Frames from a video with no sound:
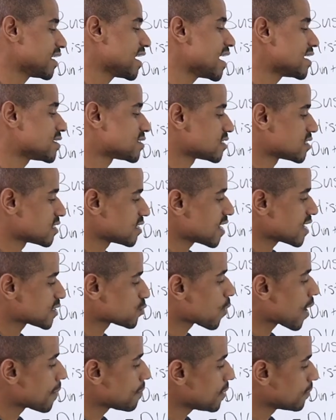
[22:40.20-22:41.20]
cases, and that's
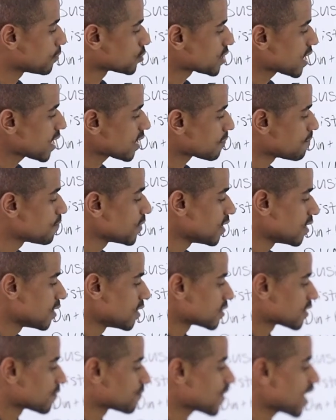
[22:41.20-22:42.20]
why people take them.
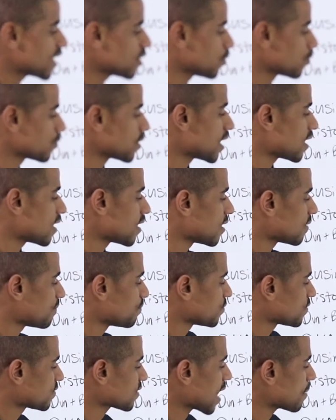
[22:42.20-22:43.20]
The final
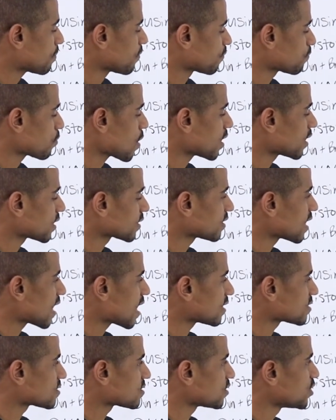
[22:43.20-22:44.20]
type of product
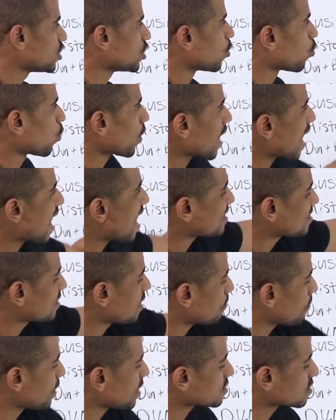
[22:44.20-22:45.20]
that where
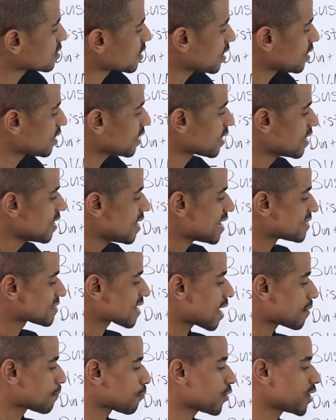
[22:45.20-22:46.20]
asset-based lending has
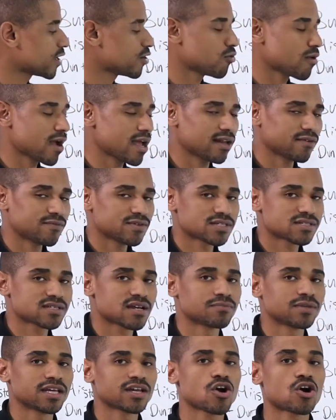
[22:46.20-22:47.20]
gotten pretty creative is
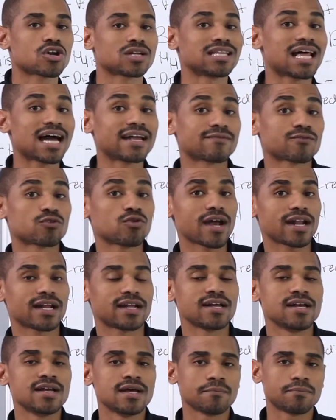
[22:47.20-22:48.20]
something called a line of
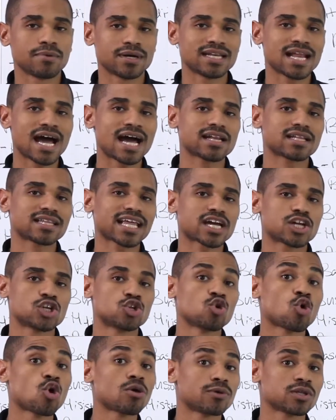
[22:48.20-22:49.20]
credit, but not like a
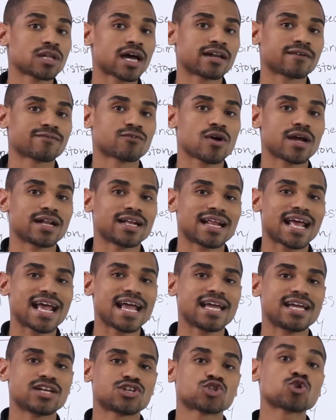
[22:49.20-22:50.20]
normal line of credit,
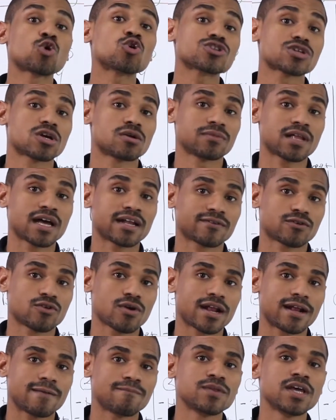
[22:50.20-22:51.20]
a short-term line of
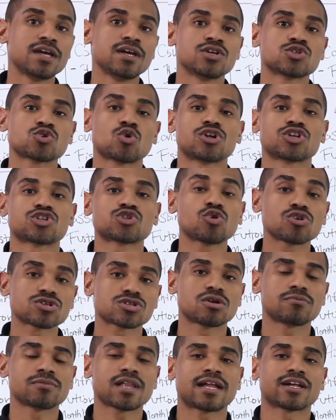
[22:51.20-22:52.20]
credit. So in a
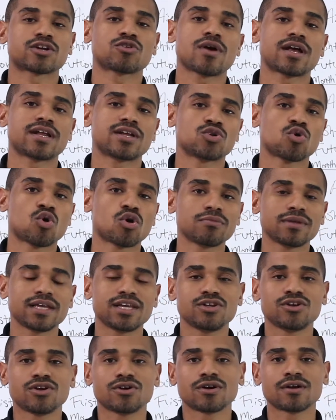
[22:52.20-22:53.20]
short-term line of credit, normally
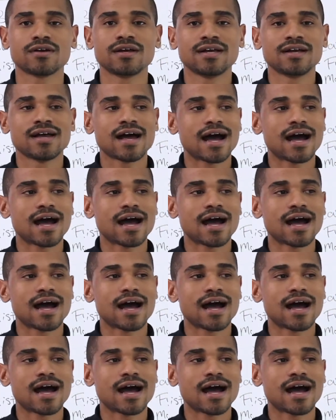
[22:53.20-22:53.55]
you're,